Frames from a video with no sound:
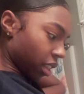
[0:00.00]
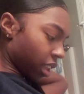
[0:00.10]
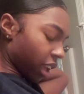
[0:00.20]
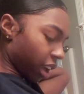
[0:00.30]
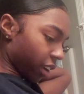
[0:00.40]

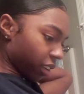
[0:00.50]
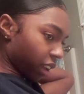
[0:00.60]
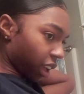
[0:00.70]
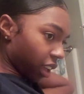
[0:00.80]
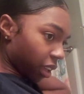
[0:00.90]
hair
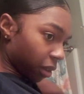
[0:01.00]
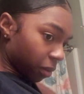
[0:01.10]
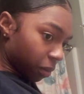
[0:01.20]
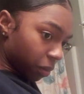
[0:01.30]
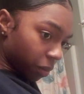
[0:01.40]
tie it.
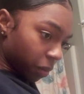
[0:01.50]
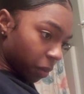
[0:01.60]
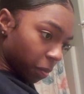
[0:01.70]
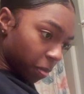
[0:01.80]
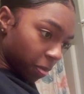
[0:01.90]

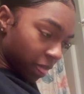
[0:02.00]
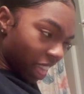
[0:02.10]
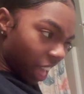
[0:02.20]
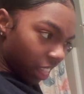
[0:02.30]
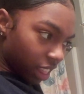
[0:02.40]

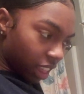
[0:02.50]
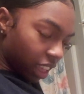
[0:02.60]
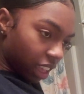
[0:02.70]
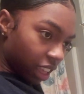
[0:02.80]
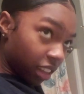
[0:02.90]
I think the
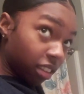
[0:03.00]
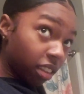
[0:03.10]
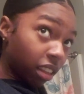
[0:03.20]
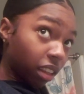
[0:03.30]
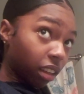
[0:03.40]
key is
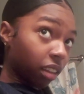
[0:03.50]
the